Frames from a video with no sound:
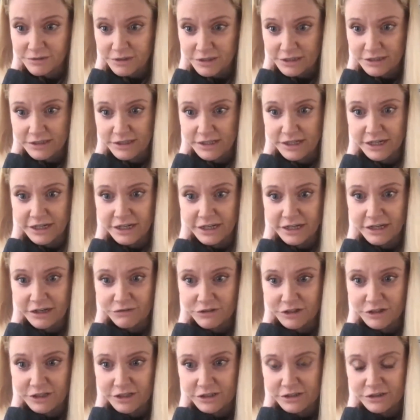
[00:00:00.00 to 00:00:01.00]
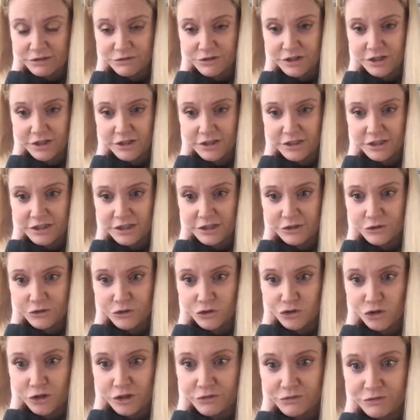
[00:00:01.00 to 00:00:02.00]
Is that evidence of continental
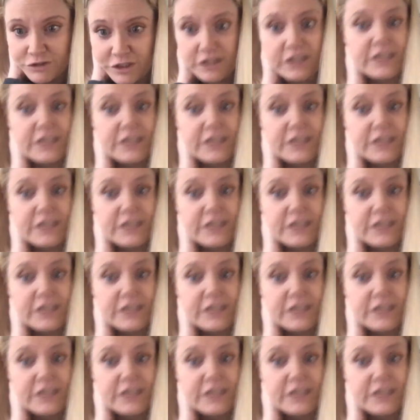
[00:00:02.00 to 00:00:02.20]
drift?